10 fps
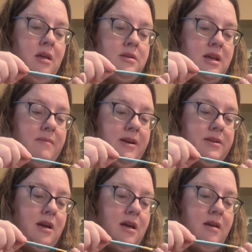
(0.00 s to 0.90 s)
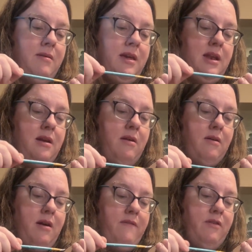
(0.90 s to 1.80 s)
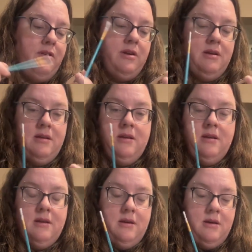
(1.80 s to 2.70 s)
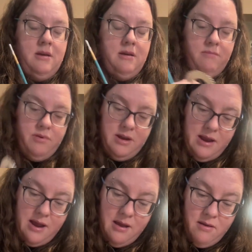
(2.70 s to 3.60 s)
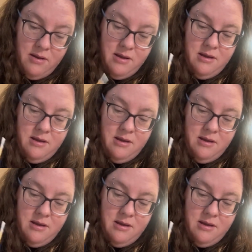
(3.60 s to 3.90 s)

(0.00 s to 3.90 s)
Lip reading: take my time, get it all covered, put it down.